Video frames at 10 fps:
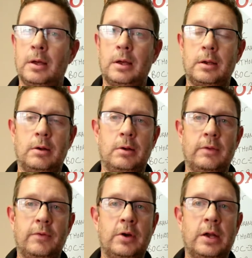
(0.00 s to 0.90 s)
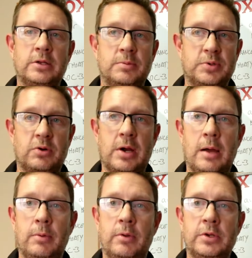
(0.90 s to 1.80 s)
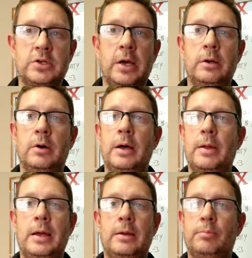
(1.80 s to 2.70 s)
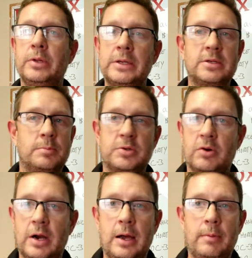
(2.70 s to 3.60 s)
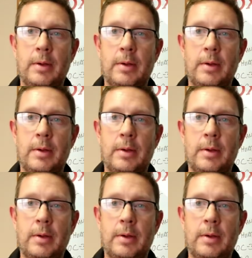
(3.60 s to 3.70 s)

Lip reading: If you're not a subscriber of the channel, please subscribe.